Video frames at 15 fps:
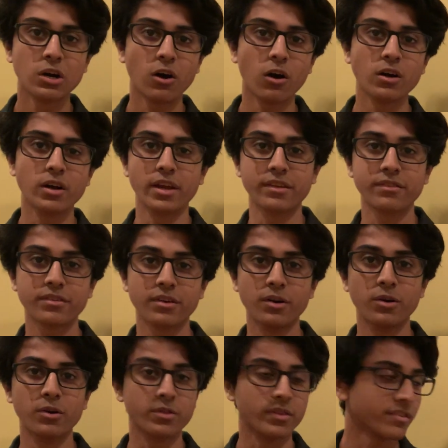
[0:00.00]
Alright,
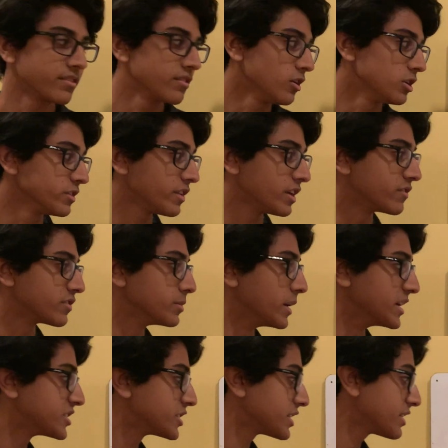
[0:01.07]
so this is all the
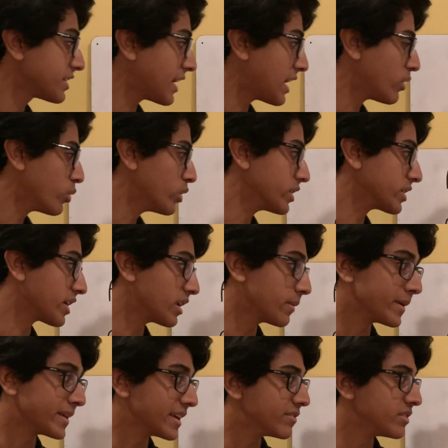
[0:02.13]
information that we're going to
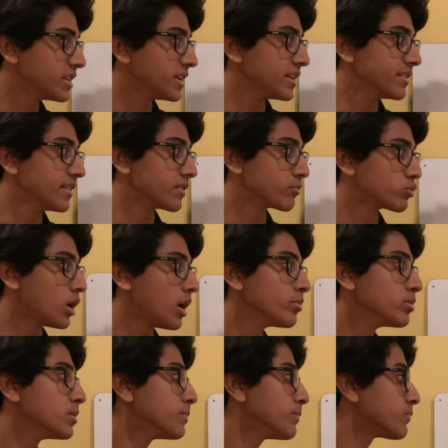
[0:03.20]
be given in this
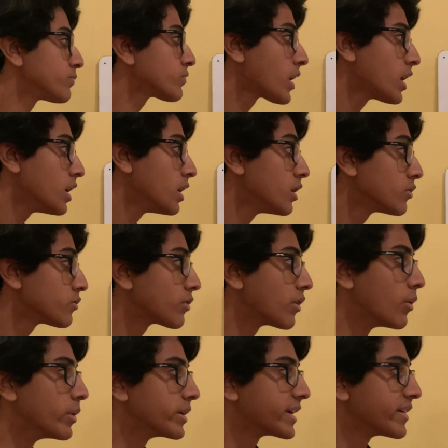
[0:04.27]
problem.
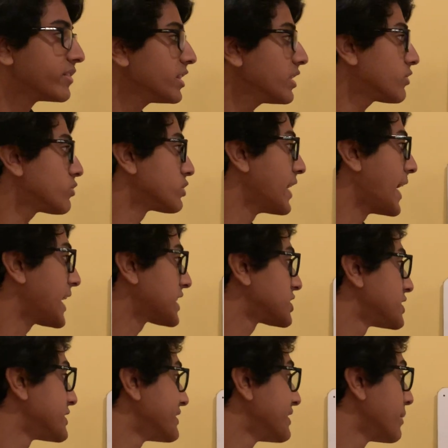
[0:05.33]
So we're given this
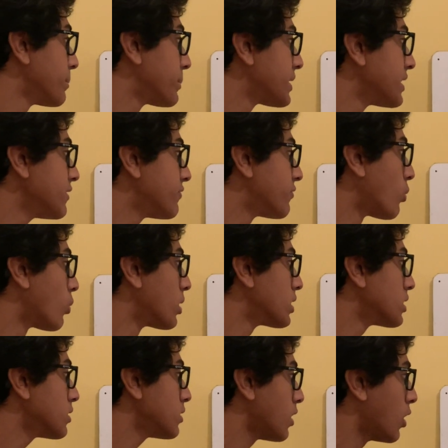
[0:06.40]
reaction,
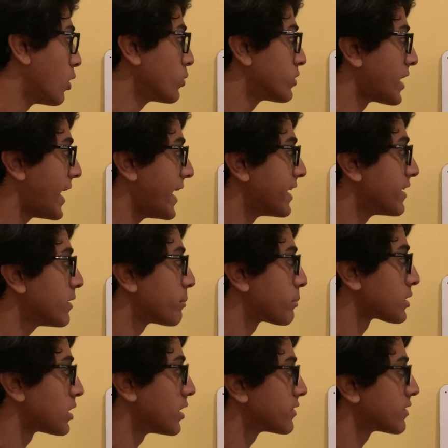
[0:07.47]
P4O10
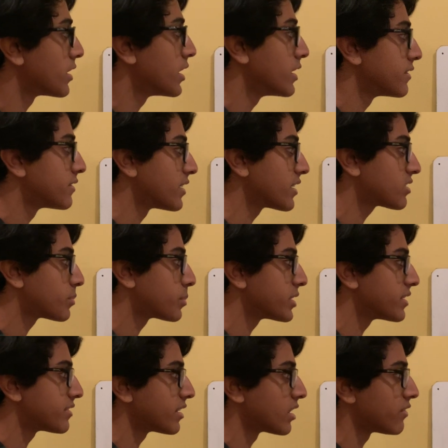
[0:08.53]
plus
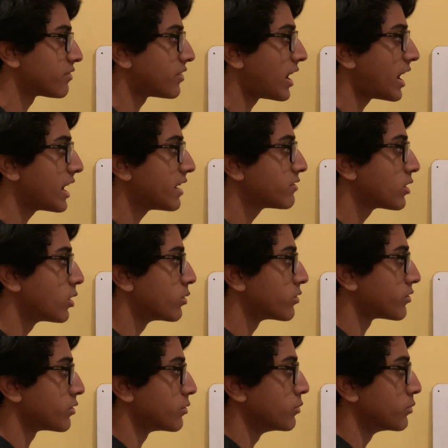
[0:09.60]
6PCl5
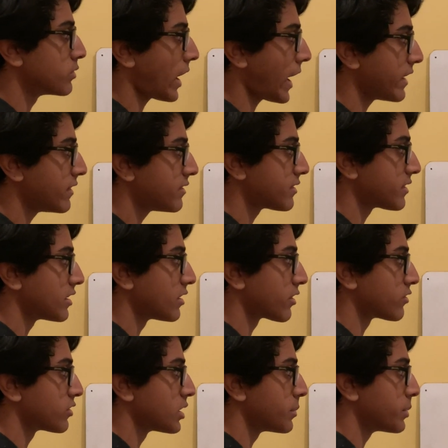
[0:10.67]
goes to
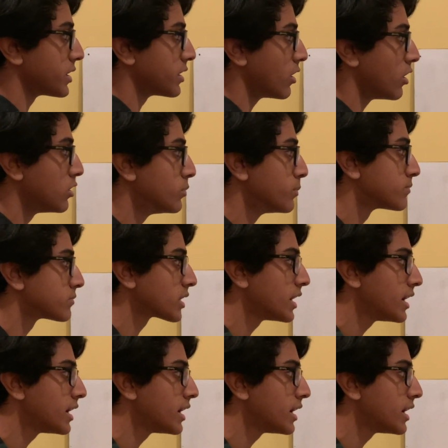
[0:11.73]
10Cl3PO